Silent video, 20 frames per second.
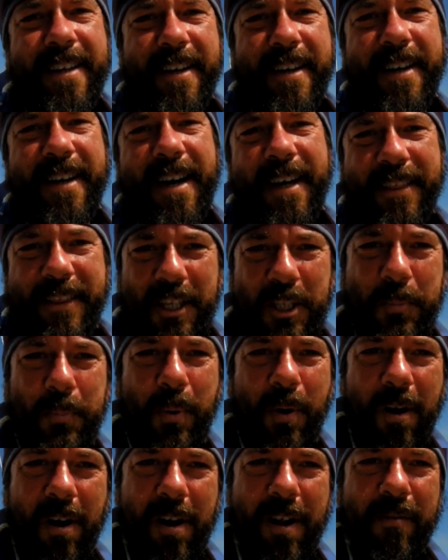at this
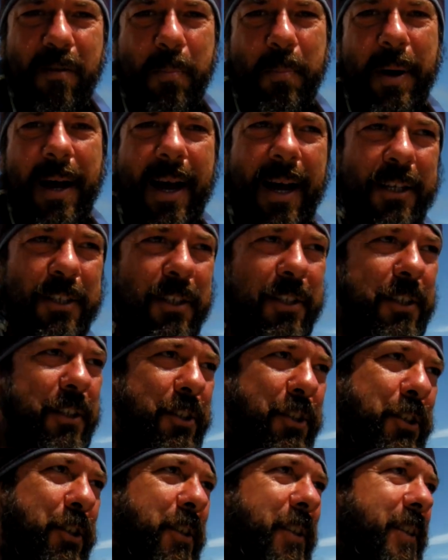part of a
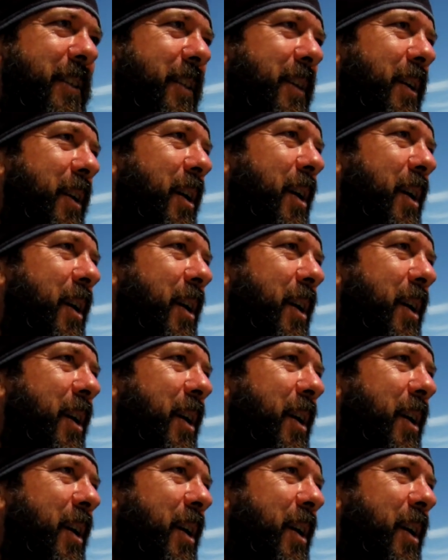passage.